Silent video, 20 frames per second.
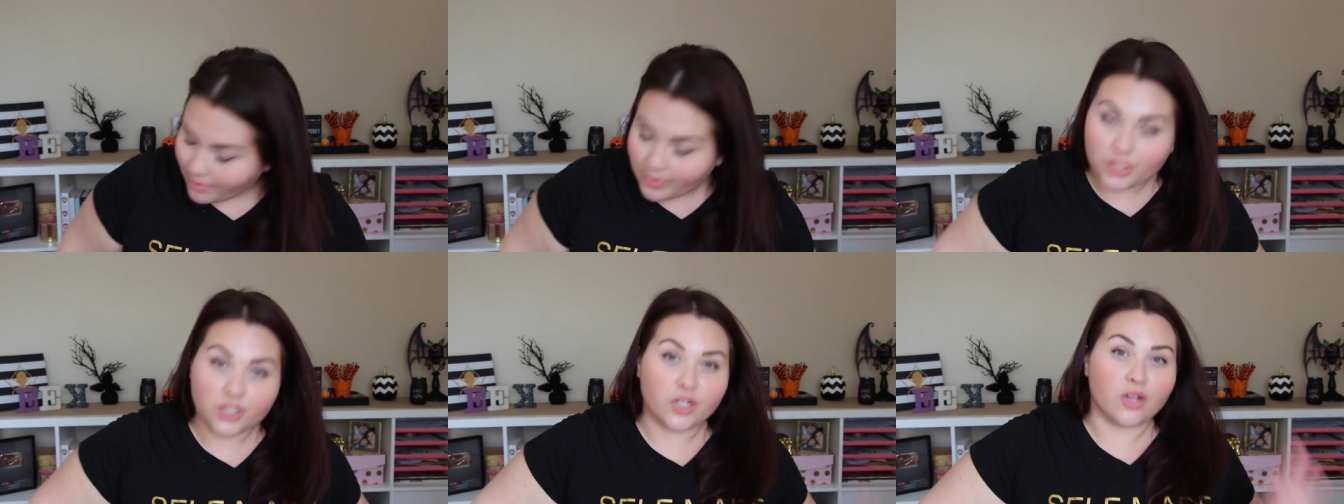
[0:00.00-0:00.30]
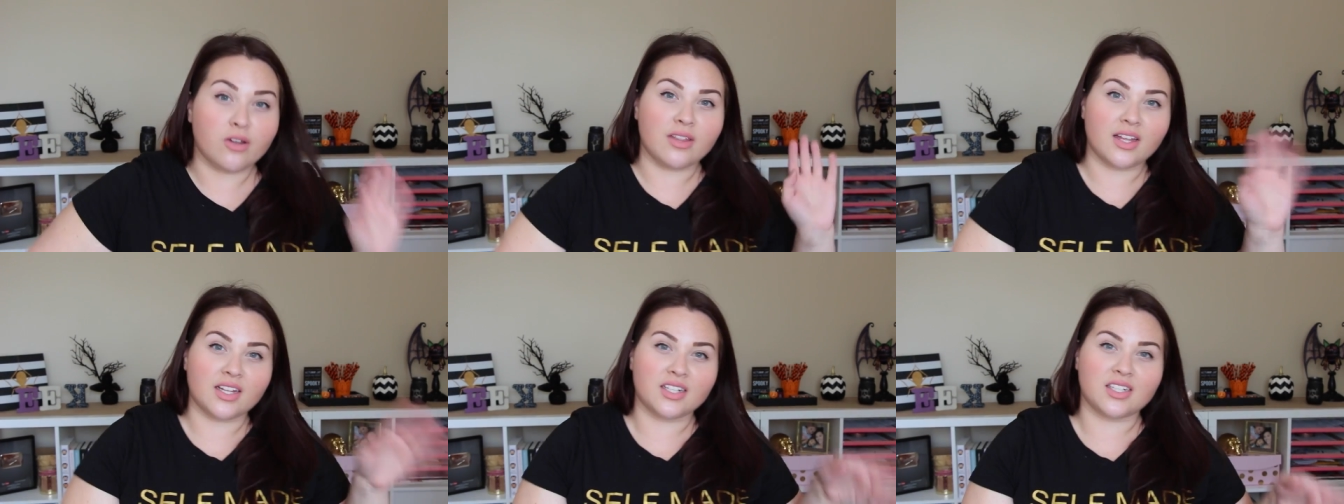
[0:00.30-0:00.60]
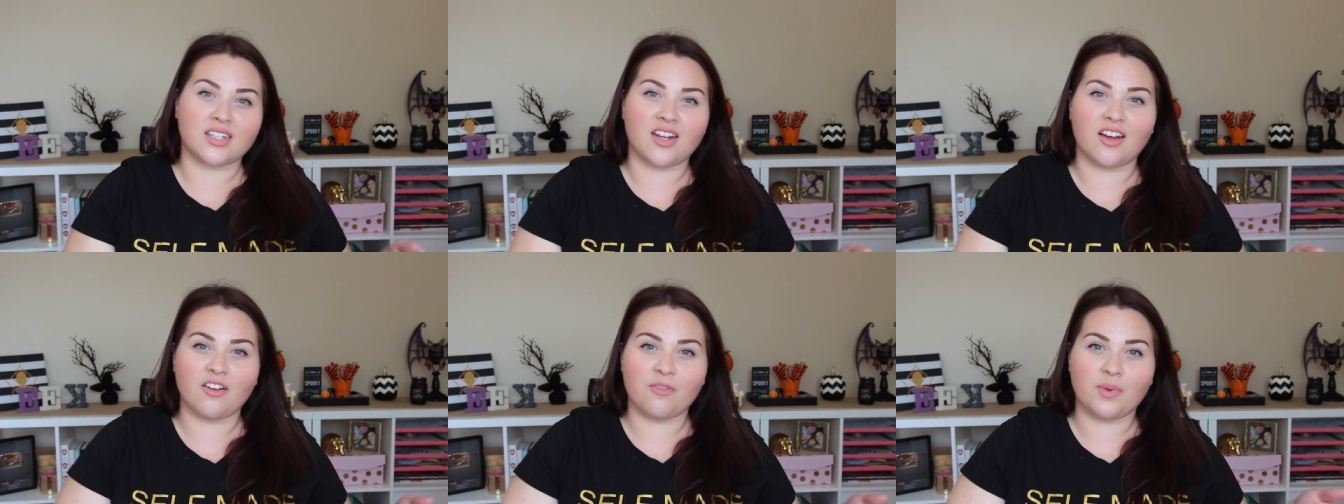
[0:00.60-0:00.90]
I would show you
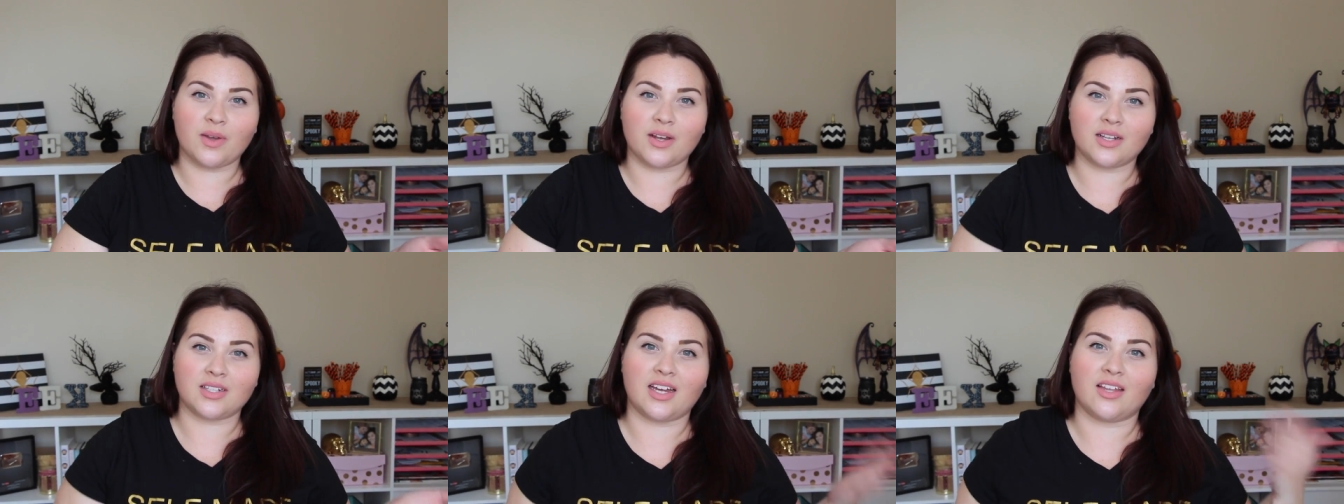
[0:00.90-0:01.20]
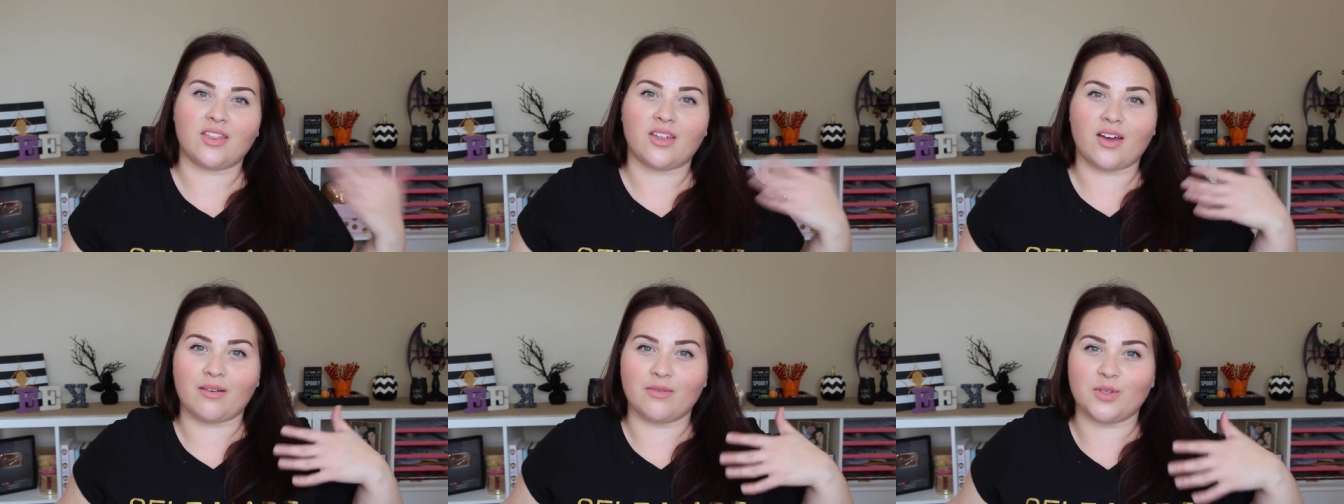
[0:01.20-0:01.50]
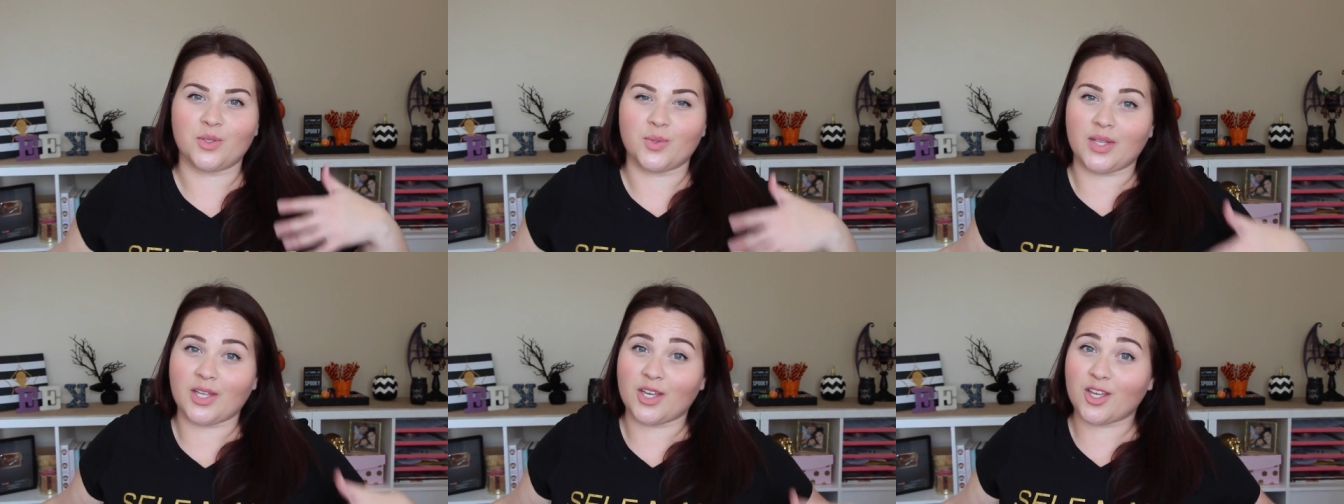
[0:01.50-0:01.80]
that stuff because I thought it
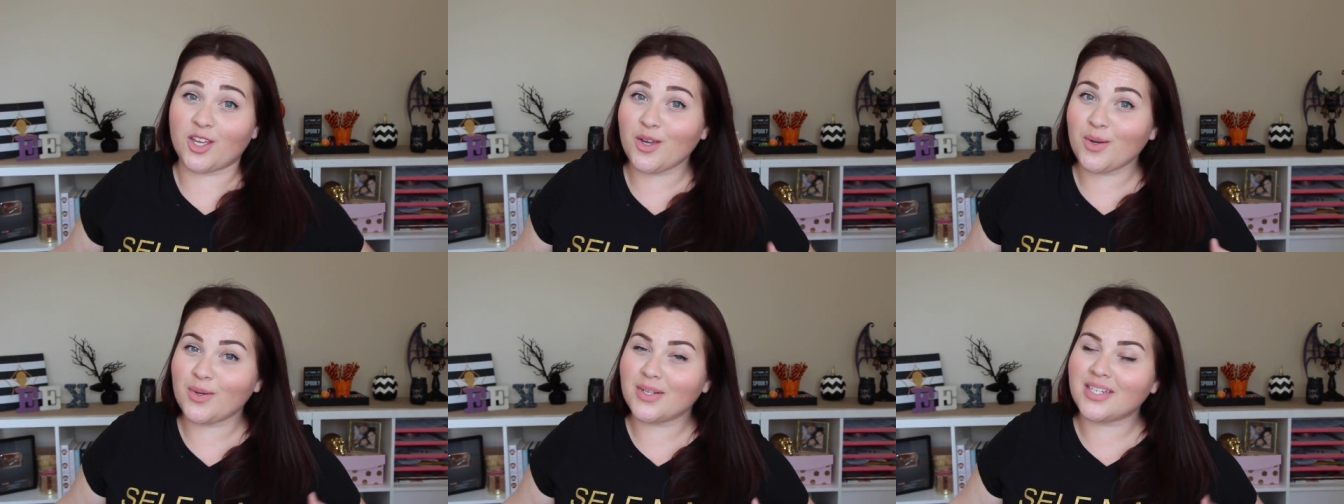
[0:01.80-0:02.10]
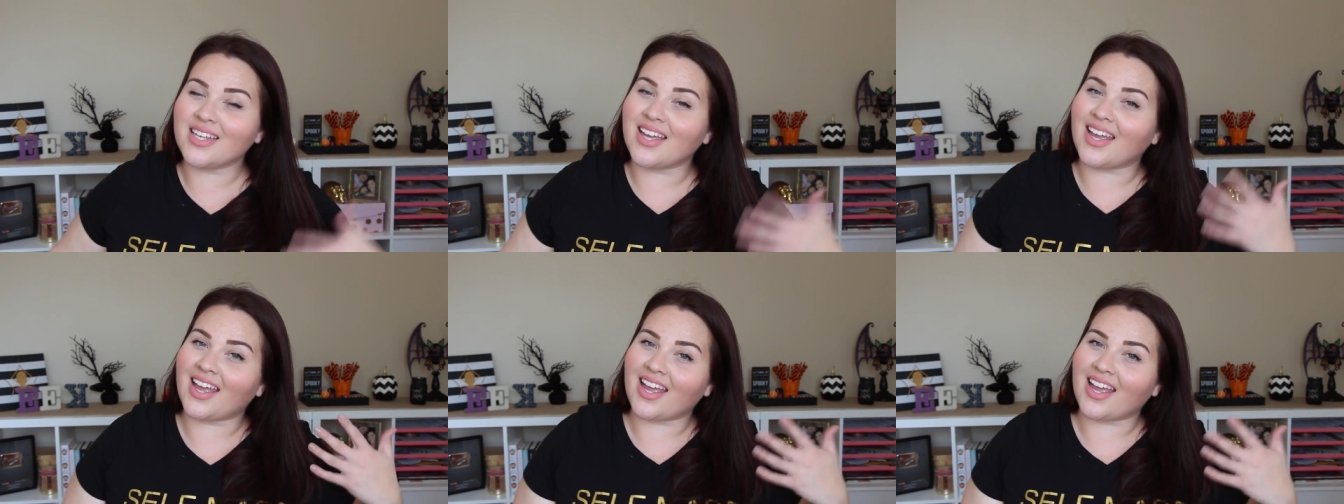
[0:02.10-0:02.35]
was really cute,